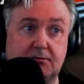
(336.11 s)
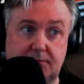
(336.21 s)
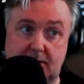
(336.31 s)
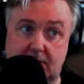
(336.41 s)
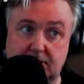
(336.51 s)

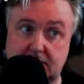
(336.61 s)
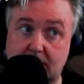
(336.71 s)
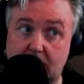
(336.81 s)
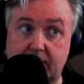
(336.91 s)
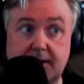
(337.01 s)
Close
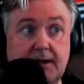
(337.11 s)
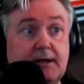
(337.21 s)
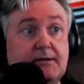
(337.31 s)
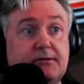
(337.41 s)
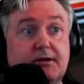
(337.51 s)
quote.
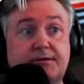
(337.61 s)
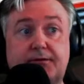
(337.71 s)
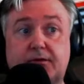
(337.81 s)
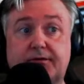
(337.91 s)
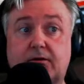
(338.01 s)
Says
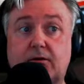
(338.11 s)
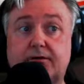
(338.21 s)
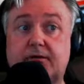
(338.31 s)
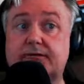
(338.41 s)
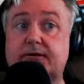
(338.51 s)
first
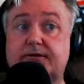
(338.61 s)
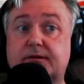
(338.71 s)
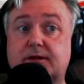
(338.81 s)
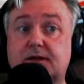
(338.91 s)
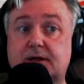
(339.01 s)
author of the
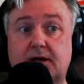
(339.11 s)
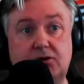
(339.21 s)
study,